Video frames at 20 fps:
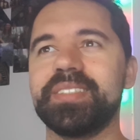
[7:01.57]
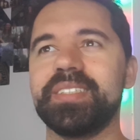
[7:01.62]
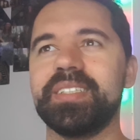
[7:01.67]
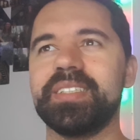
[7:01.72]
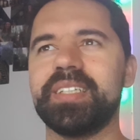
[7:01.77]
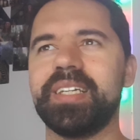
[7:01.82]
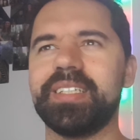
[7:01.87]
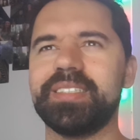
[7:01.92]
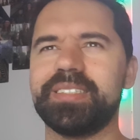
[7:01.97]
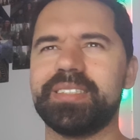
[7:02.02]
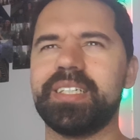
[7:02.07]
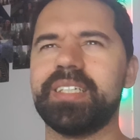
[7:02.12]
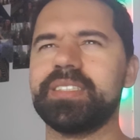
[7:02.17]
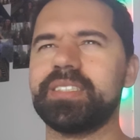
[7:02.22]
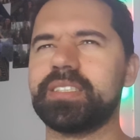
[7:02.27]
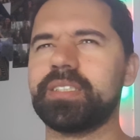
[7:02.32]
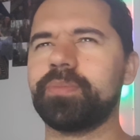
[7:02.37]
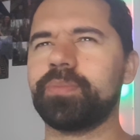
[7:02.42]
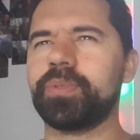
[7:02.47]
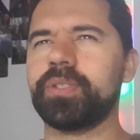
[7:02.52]

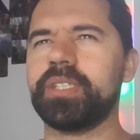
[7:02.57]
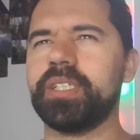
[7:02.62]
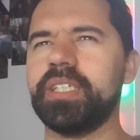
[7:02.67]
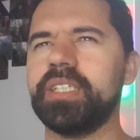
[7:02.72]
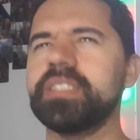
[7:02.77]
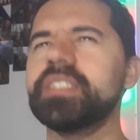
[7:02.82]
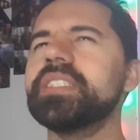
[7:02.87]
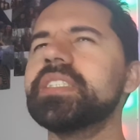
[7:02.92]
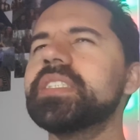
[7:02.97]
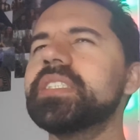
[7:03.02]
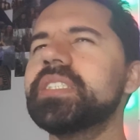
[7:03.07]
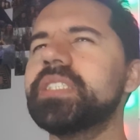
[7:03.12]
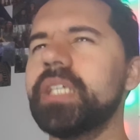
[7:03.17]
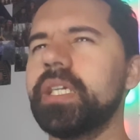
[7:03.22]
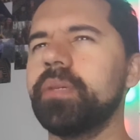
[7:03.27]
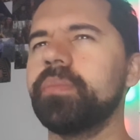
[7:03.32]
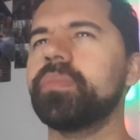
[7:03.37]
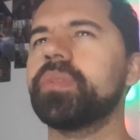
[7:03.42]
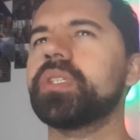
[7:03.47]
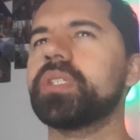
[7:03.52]
that's a pretty
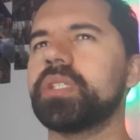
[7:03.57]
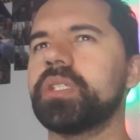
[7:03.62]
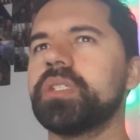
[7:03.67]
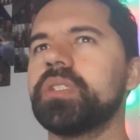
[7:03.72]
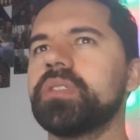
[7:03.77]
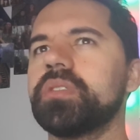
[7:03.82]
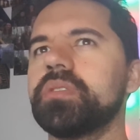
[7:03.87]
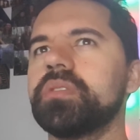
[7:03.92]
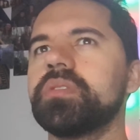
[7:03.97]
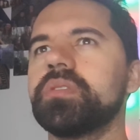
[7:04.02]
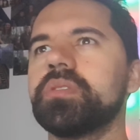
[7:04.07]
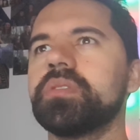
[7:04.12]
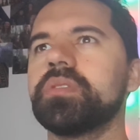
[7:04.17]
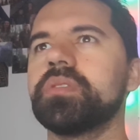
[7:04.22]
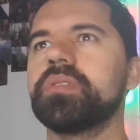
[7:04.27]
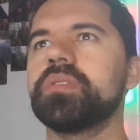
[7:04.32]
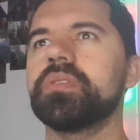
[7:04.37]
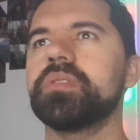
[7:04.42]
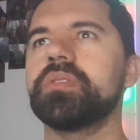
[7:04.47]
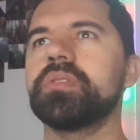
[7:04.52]
in-depth
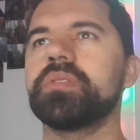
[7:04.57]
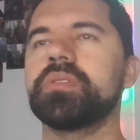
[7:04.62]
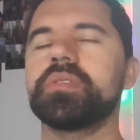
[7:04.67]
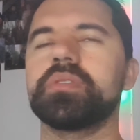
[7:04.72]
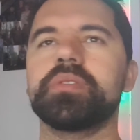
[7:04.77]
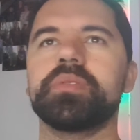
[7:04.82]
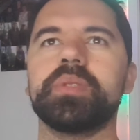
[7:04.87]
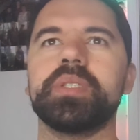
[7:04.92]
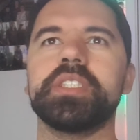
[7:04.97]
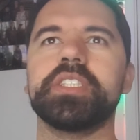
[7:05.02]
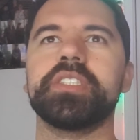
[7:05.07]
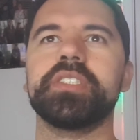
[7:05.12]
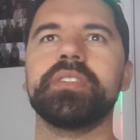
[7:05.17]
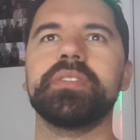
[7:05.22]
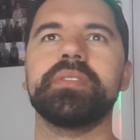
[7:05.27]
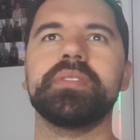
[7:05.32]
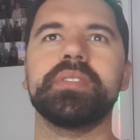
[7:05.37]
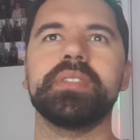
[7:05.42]
question.